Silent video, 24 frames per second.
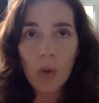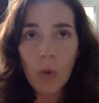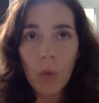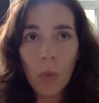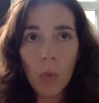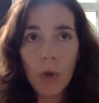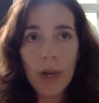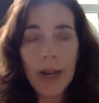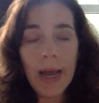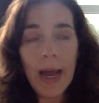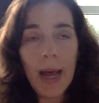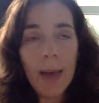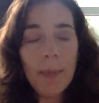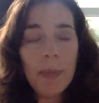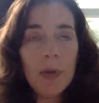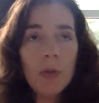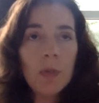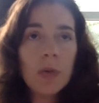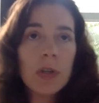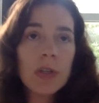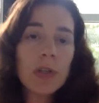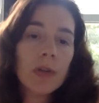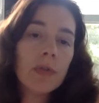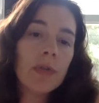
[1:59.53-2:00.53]
What
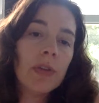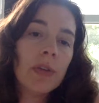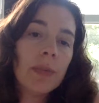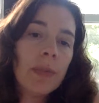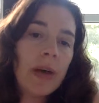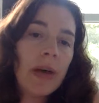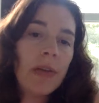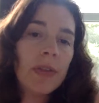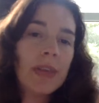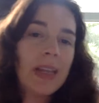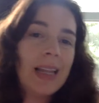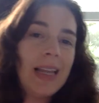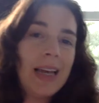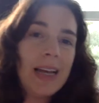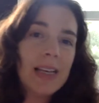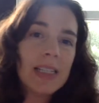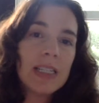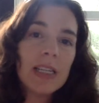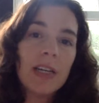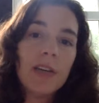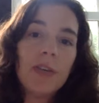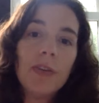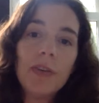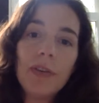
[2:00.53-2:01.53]
happened was over about the
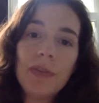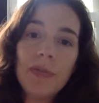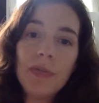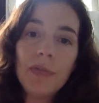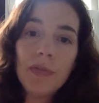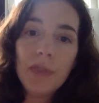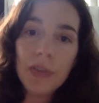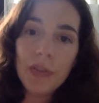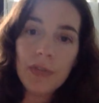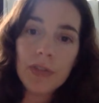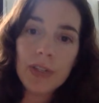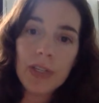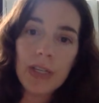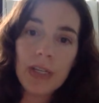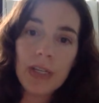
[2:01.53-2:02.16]
last 150